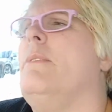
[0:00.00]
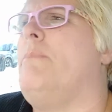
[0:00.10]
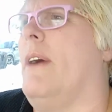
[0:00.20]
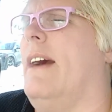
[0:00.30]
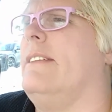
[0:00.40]

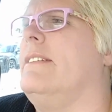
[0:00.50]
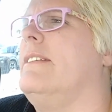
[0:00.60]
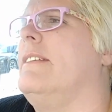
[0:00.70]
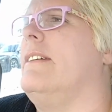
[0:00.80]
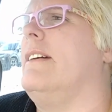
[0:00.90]
But
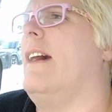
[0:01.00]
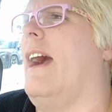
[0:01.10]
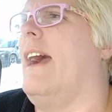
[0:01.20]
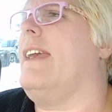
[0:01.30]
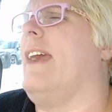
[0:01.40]

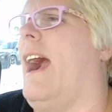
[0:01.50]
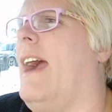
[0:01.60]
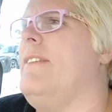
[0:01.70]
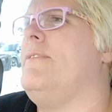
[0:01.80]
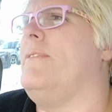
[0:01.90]

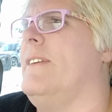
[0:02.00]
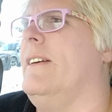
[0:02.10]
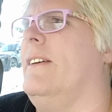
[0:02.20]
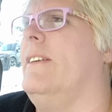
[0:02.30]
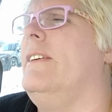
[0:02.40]
I
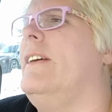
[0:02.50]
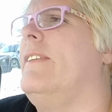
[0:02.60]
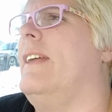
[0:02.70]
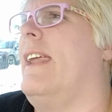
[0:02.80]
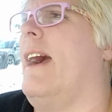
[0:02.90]
feel
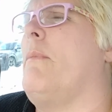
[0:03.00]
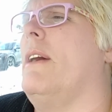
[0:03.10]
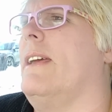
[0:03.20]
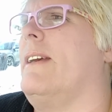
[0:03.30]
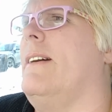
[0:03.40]
that I
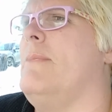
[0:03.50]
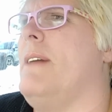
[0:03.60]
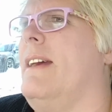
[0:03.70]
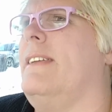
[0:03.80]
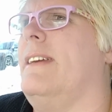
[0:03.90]
want to come
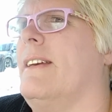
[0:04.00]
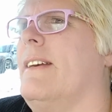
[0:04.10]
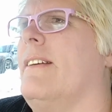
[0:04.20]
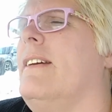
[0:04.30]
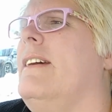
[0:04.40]
on
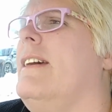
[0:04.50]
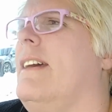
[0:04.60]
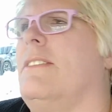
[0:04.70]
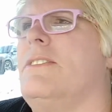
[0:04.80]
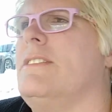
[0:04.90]
here
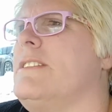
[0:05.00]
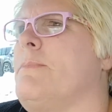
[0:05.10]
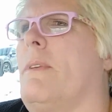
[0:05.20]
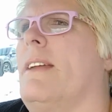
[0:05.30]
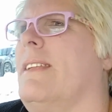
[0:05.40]
and just
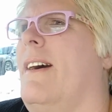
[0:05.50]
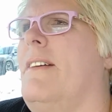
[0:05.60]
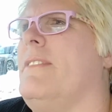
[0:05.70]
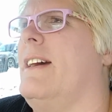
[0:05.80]
spread love.